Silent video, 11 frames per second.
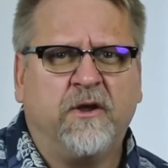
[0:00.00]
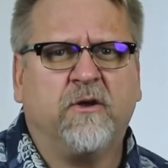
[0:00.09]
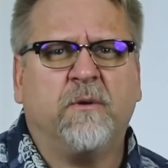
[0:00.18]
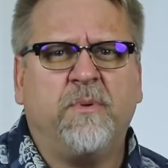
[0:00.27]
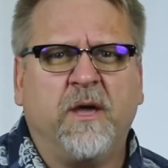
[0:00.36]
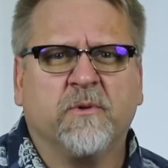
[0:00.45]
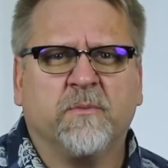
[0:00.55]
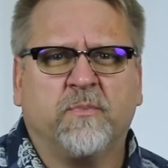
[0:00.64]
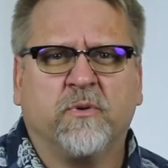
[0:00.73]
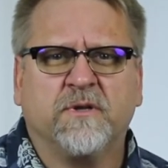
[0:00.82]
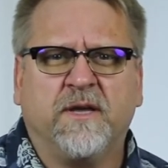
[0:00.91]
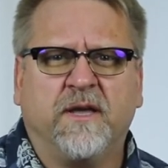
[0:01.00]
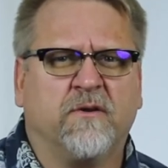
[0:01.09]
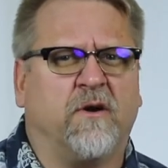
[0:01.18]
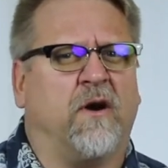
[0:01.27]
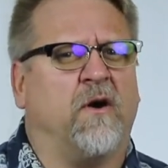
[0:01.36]
you're going to be able to pull
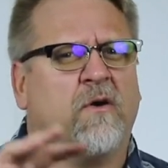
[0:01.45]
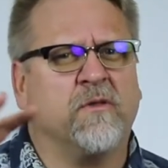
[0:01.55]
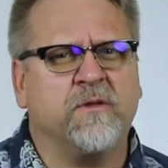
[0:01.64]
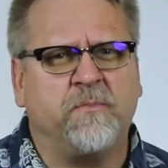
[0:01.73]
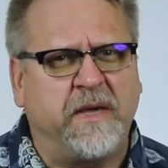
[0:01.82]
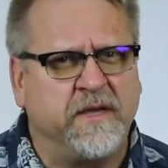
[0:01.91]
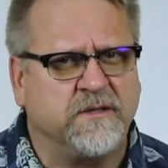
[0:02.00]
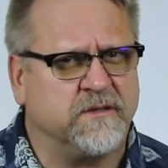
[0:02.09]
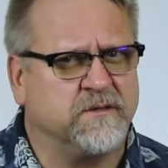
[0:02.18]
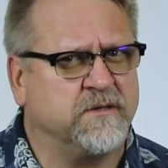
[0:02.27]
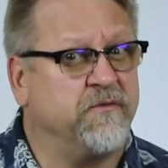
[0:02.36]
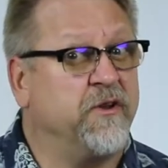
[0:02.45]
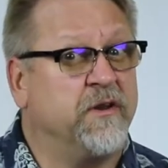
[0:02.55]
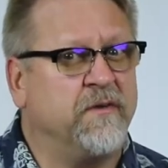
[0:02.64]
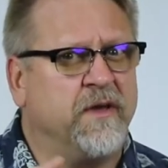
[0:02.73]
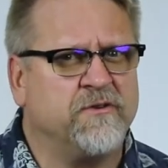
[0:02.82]
together all the pieces of your
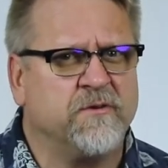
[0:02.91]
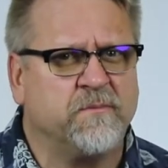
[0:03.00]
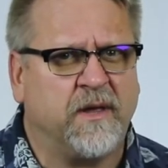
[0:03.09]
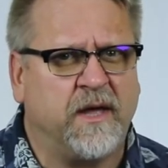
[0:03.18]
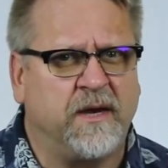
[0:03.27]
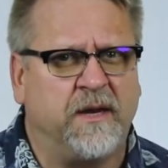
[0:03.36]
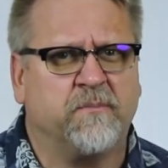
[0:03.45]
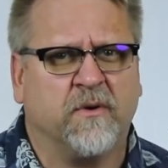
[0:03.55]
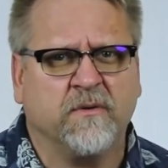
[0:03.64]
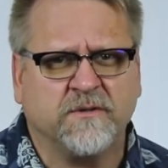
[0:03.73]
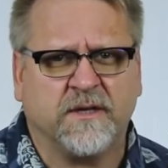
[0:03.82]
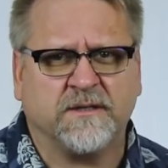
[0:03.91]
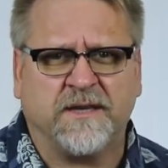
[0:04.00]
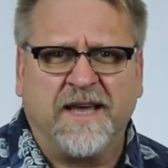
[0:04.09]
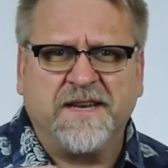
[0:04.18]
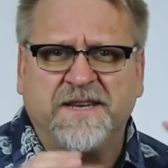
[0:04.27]
innovation planning
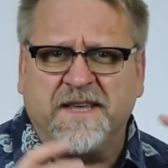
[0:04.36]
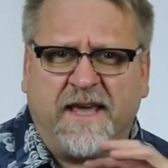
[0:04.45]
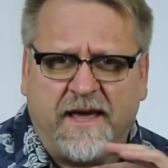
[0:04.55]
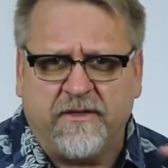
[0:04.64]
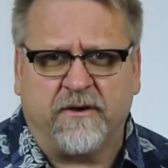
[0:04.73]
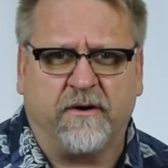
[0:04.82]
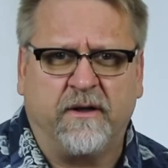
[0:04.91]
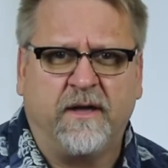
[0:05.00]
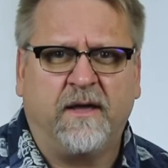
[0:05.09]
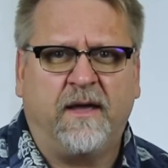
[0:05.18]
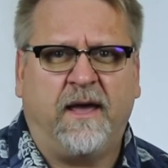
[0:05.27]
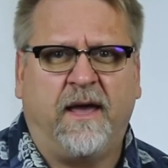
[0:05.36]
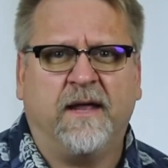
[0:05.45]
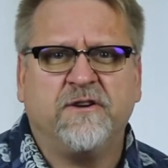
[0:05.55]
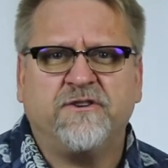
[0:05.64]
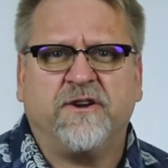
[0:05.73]
process together
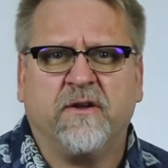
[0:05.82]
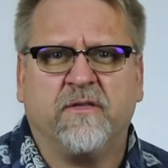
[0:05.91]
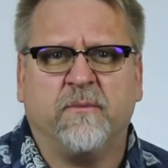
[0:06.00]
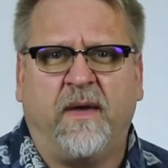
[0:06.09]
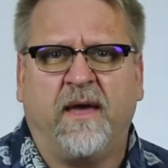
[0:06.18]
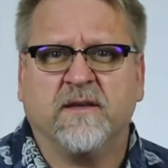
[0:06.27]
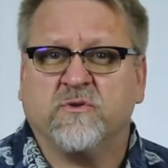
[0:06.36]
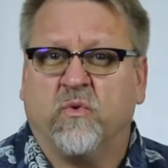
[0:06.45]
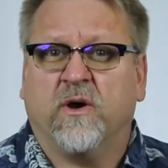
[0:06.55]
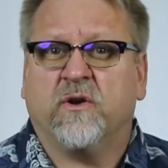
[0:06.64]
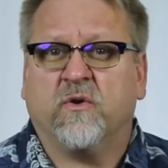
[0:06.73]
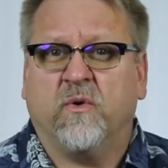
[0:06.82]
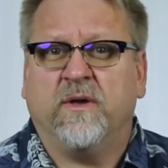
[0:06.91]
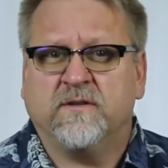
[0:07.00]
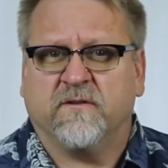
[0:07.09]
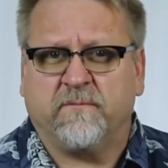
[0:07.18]
and share them as one
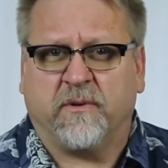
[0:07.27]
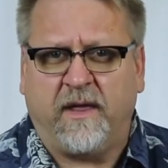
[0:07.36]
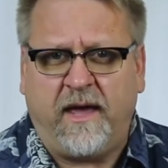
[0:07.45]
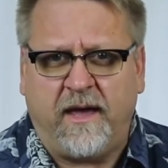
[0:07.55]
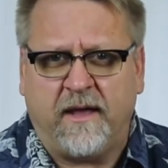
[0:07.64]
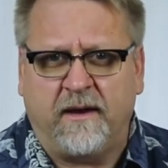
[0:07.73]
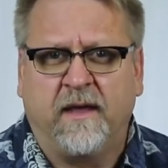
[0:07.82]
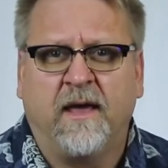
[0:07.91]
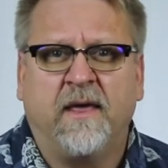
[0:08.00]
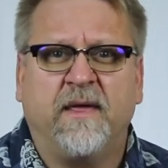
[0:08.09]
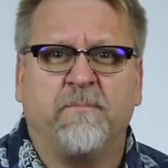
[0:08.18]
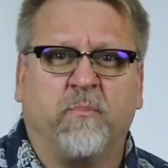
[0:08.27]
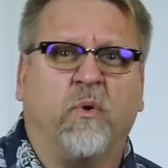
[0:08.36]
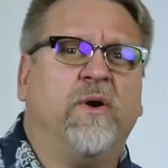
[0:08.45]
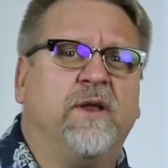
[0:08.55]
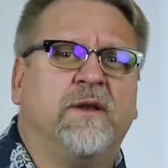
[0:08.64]
cohesive plan that
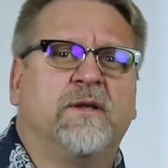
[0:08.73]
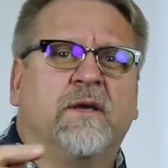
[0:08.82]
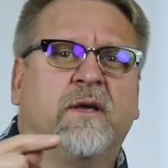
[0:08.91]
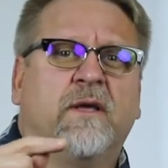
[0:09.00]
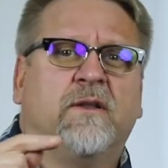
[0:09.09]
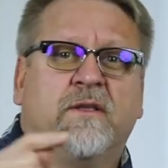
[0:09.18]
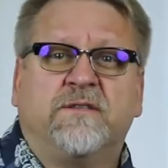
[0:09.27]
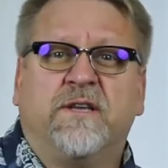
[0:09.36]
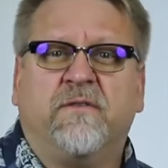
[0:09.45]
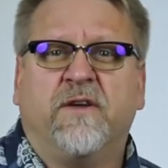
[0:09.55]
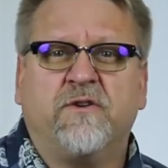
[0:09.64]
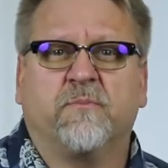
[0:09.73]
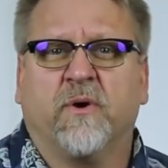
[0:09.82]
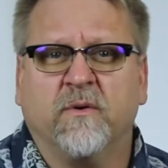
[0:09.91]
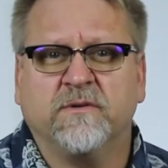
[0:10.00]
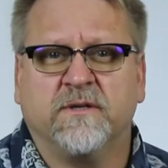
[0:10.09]
point to this innovation
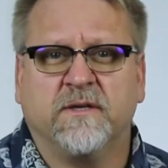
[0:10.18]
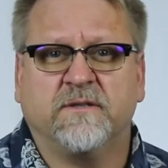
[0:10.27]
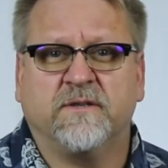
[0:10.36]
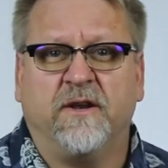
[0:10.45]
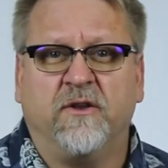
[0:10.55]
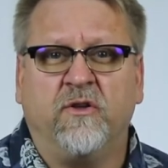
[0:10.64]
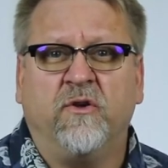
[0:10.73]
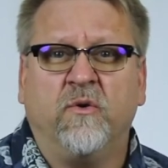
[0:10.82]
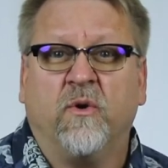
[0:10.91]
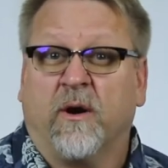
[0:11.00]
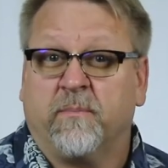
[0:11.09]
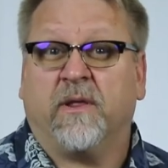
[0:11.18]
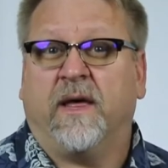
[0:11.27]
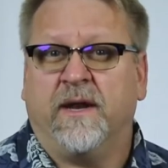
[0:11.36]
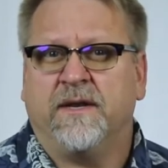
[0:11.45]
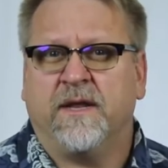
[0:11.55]
process that you are
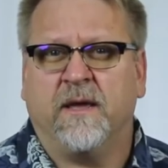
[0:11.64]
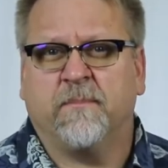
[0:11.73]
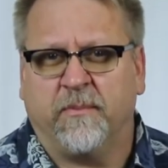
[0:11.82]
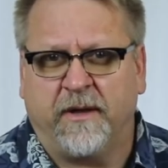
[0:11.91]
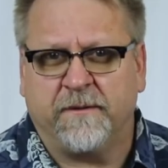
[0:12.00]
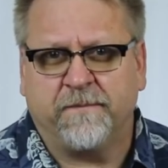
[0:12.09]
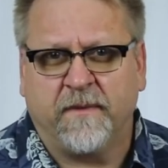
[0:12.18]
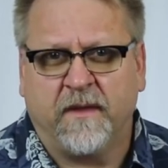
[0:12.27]
planning to implement.